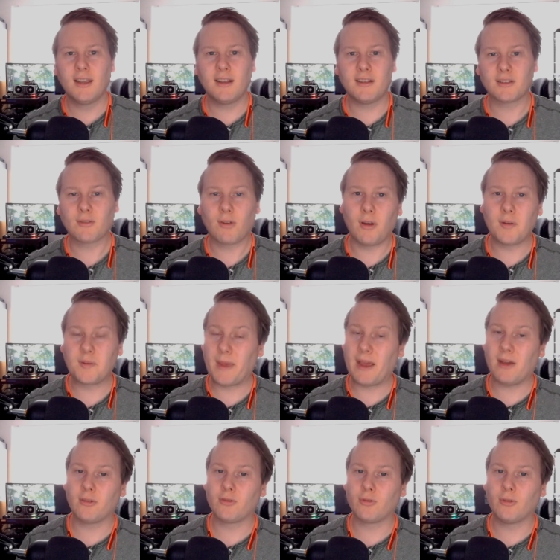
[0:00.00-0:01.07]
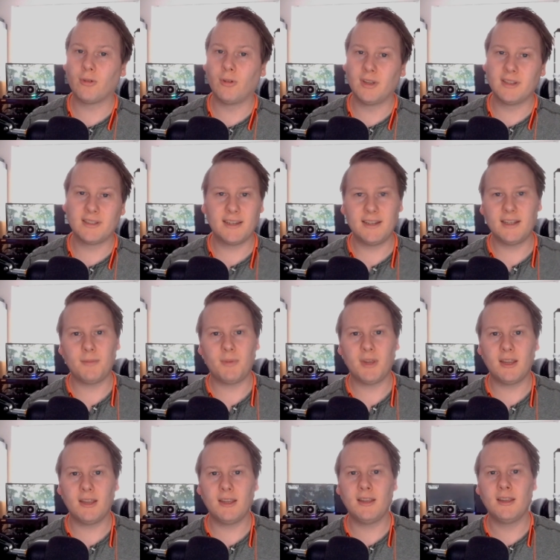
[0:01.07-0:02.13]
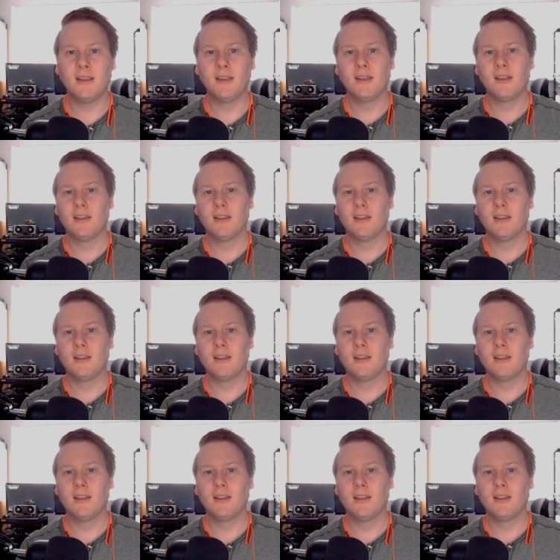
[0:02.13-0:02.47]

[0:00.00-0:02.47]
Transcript: it describes power draw and T D P,